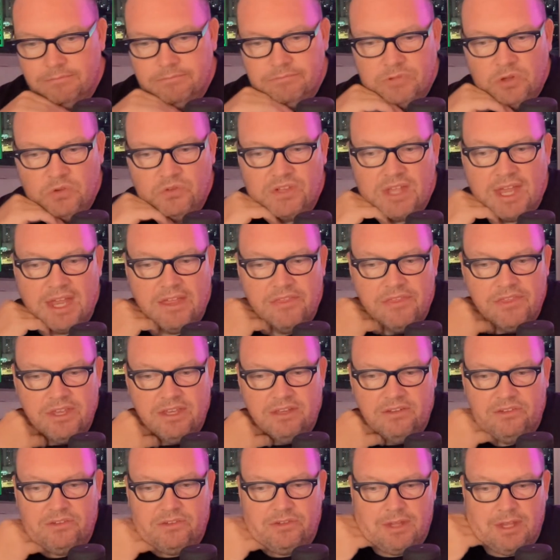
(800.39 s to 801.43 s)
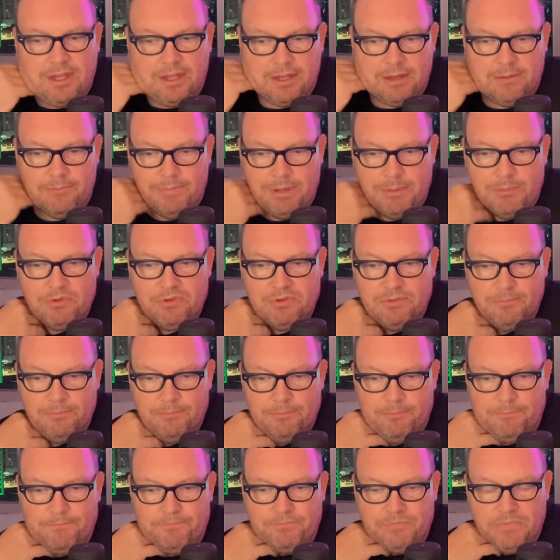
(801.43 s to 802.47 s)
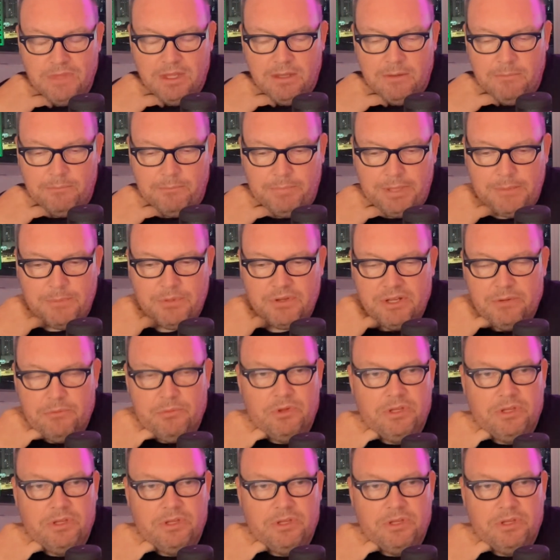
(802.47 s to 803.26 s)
Those kind of things. People get